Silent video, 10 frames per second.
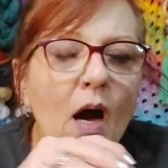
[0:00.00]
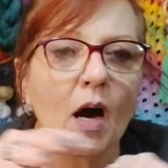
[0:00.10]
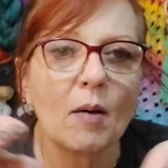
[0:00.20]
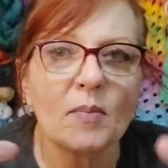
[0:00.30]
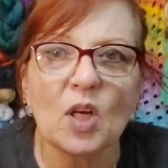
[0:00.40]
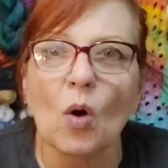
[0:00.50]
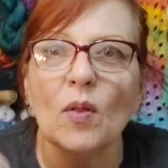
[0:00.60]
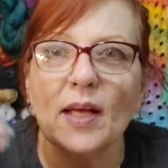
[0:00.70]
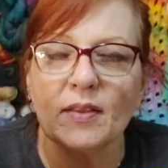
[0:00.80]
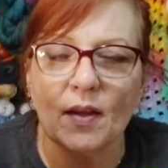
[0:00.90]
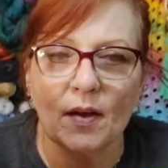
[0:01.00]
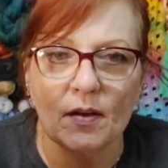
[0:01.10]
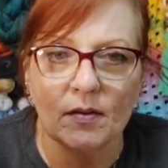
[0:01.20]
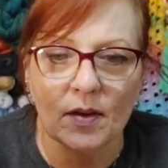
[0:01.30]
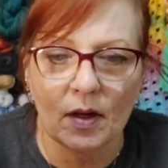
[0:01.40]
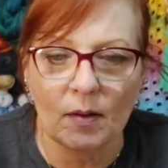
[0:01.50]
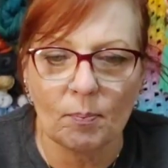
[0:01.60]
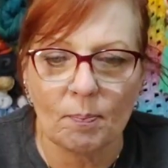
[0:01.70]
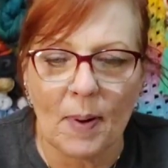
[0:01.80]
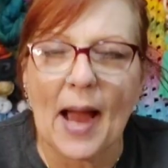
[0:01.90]
um, you know, like the, the
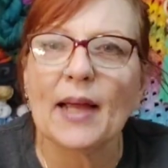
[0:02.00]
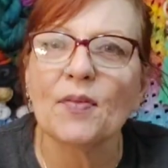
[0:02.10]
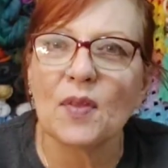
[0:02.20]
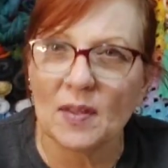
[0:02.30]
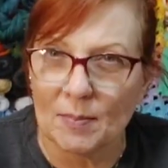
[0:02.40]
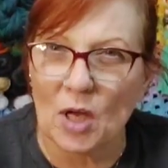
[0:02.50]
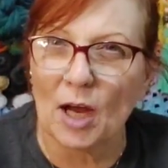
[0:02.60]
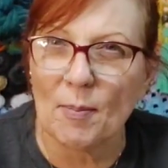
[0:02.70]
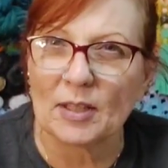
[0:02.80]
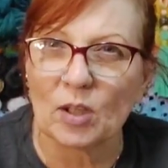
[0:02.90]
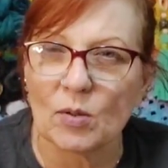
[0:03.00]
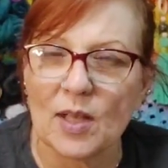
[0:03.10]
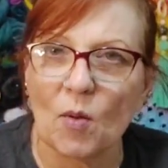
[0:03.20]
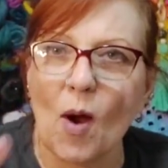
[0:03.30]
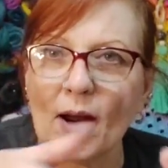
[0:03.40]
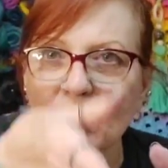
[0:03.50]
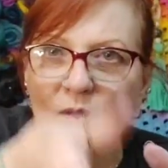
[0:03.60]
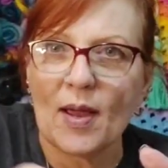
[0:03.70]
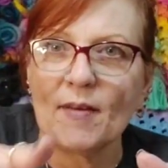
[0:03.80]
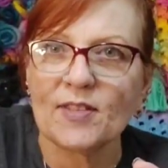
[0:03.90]
pocket thing I'm talking about that goes on the walker.
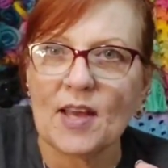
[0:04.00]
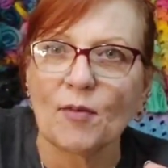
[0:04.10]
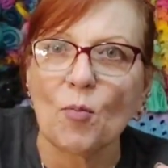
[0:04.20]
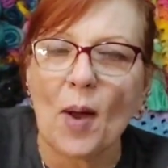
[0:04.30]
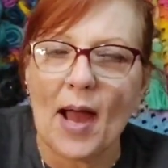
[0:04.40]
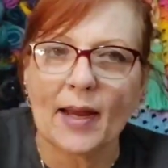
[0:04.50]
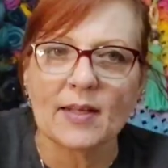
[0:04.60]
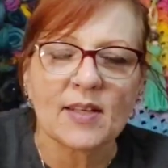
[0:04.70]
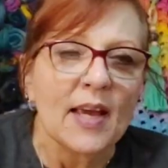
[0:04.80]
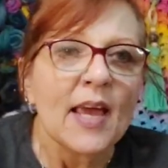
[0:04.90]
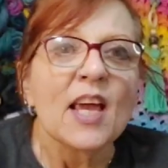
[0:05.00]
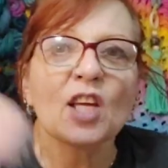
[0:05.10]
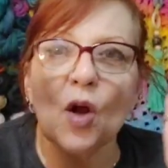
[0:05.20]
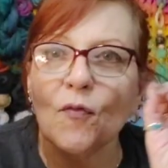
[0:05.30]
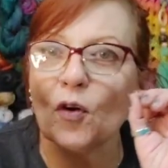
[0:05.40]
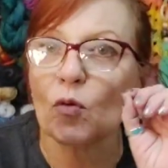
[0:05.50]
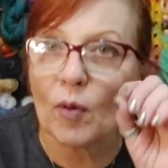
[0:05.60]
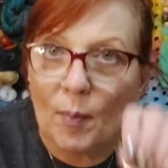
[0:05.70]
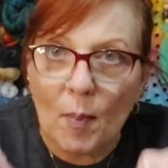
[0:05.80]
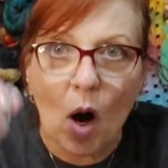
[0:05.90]
So I have several pockets, you know, for
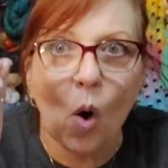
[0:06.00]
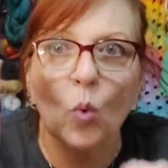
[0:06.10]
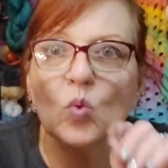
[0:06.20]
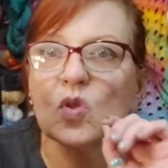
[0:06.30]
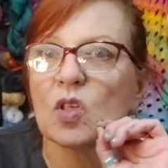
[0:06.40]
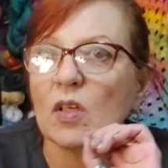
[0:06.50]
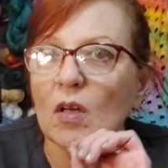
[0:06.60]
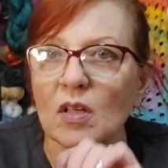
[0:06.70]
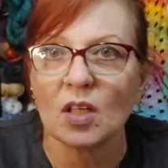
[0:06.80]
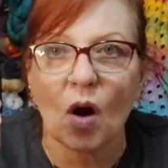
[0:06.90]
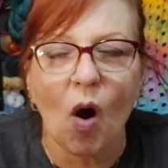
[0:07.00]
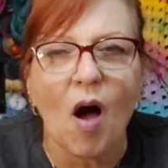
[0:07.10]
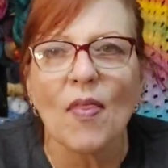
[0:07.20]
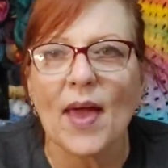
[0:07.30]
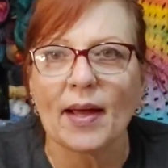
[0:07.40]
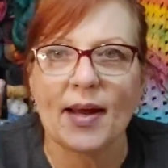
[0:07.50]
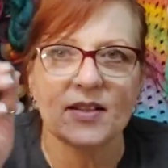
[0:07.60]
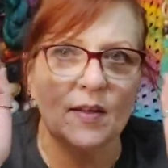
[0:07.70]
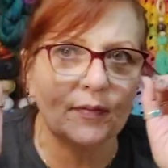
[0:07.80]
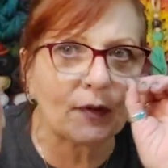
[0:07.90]
remotes and, you know, all that kind
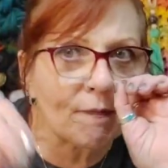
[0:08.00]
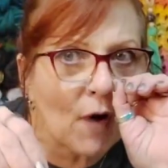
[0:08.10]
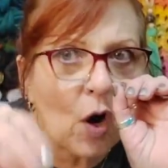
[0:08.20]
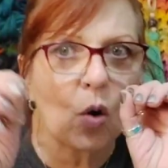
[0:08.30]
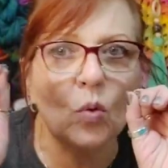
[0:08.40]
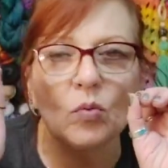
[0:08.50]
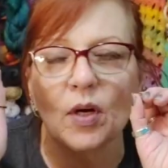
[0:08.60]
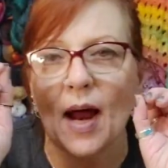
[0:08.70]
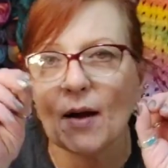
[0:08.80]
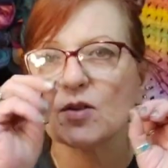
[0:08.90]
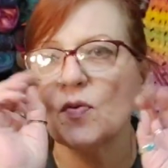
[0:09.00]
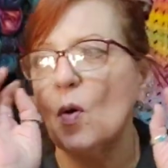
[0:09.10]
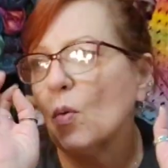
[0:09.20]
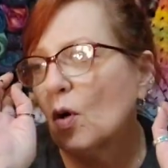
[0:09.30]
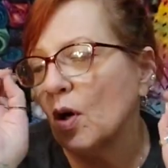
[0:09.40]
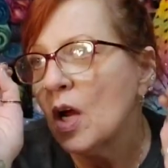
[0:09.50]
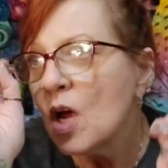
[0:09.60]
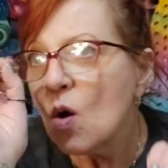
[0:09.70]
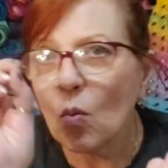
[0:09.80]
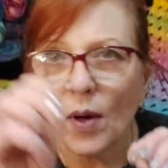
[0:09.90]
of stuff. Their phone, their house phone or
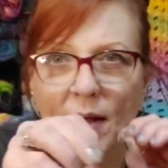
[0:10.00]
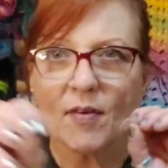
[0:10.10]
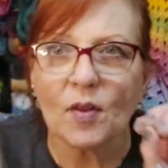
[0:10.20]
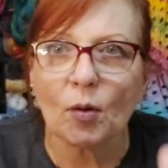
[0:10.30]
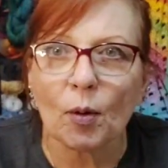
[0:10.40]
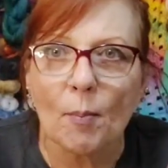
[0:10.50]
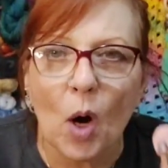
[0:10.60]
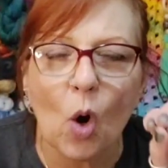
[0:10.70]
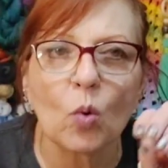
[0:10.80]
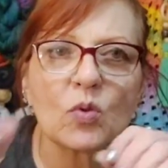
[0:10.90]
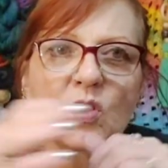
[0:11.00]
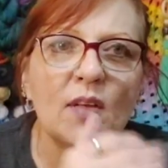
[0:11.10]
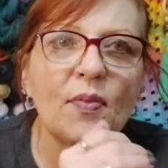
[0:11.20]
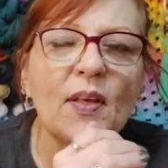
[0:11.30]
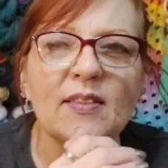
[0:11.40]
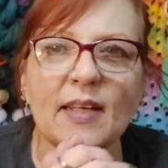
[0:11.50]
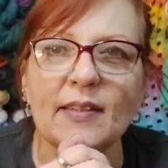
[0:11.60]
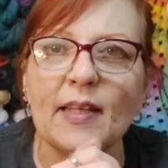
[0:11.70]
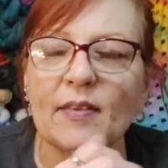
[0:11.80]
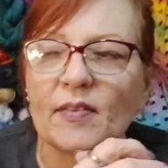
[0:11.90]
whatever, their remotes and things
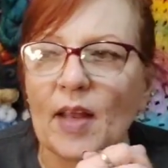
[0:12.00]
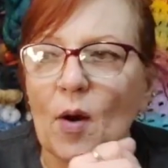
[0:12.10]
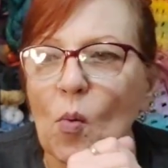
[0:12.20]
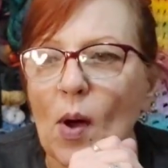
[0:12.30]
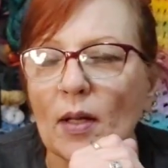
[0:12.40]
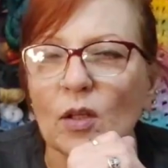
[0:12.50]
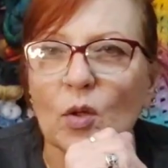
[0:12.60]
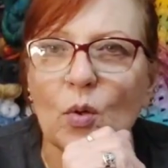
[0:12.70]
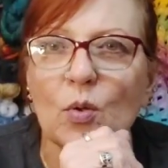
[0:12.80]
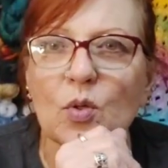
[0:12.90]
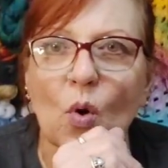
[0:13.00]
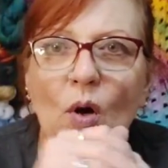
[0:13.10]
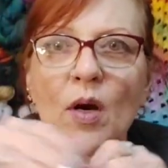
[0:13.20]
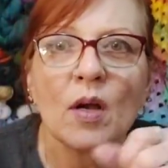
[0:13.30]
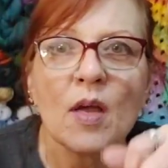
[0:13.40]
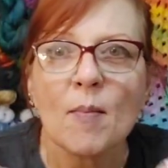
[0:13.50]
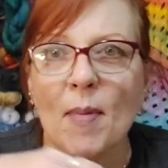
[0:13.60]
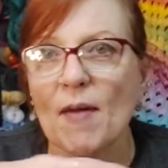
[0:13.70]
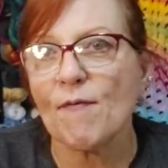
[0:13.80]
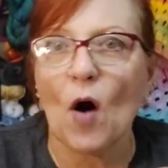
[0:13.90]
like that that they don't want to lose or
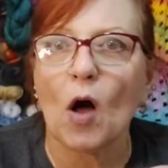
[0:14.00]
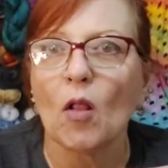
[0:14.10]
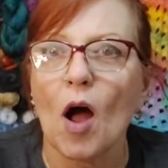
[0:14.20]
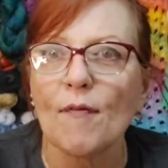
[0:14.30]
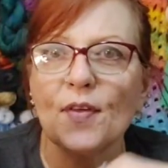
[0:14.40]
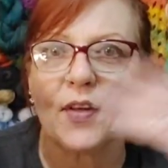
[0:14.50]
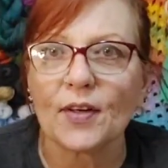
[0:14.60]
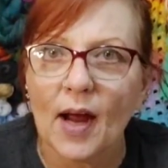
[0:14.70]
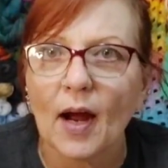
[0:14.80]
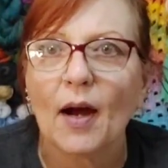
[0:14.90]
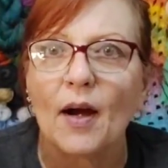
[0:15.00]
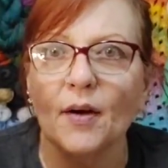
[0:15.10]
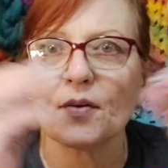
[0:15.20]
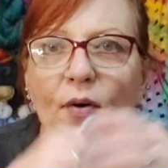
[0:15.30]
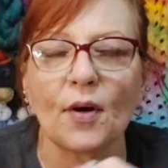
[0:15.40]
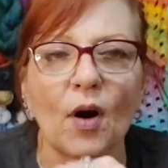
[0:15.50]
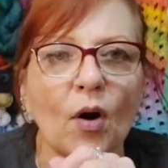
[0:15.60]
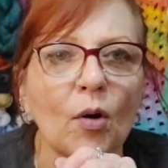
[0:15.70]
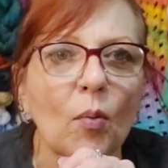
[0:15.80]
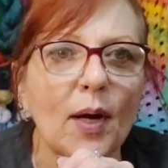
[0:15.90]
may fall off of their cart or,
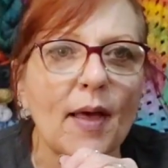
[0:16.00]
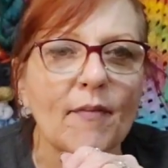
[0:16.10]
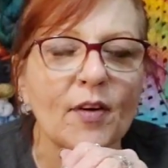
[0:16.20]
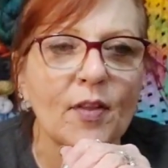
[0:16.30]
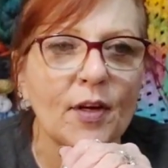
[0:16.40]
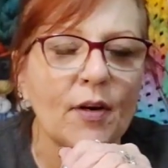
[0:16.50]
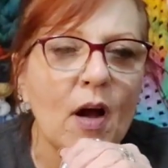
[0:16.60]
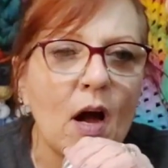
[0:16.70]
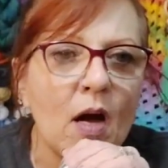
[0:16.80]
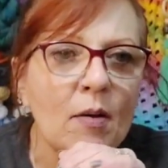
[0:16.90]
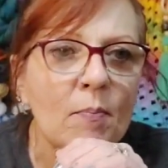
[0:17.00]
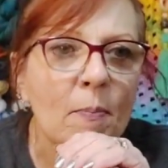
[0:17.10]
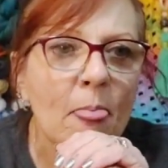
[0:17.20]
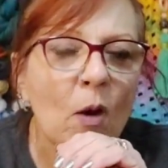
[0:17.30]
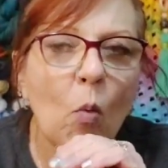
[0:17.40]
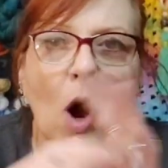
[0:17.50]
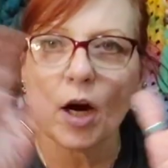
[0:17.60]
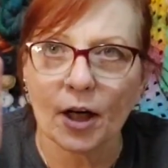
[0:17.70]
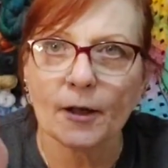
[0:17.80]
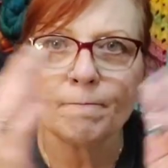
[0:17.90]
or whatever, their uh,
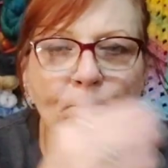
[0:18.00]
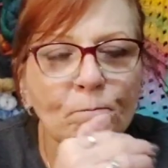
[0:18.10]
walker.